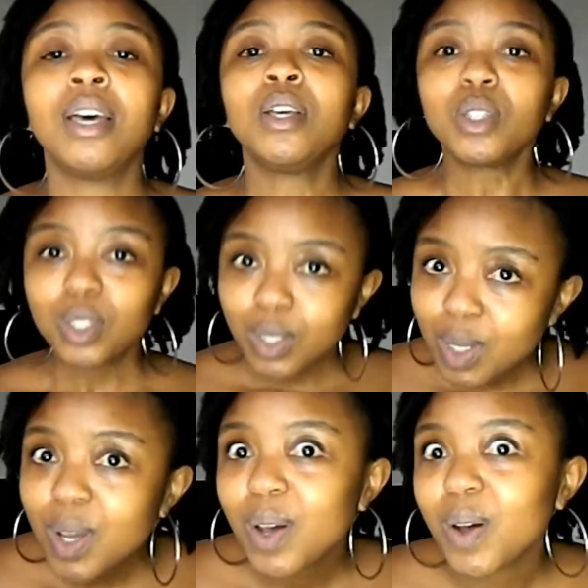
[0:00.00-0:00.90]

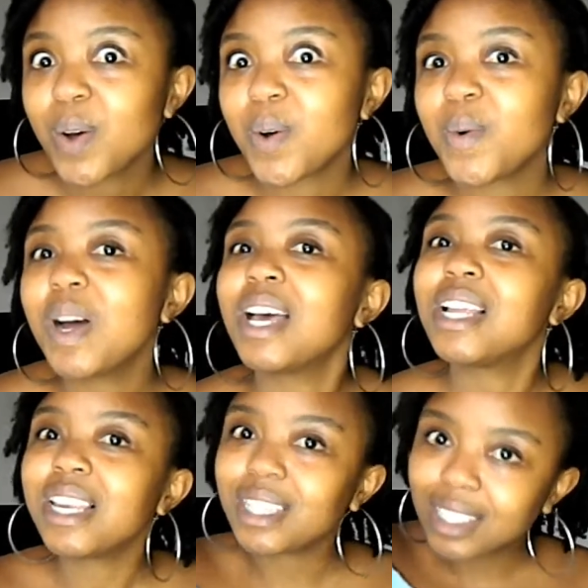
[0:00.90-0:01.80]
So
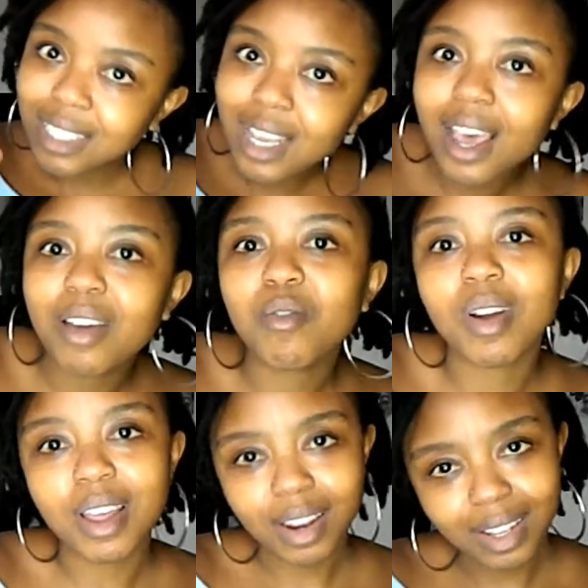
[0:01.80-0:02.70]
let's dive
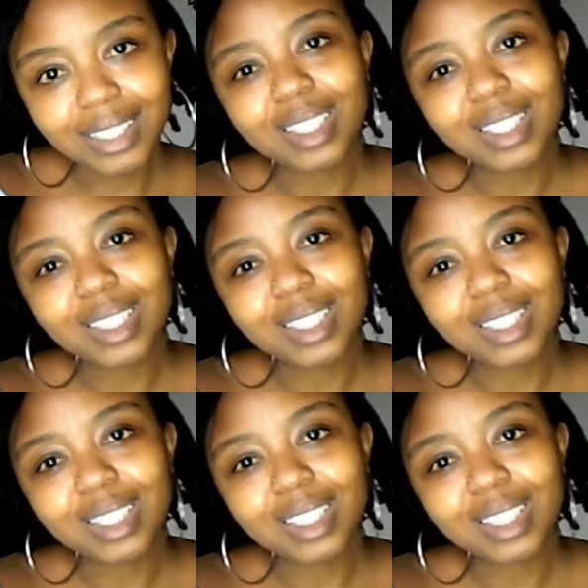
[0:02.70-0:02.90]
right into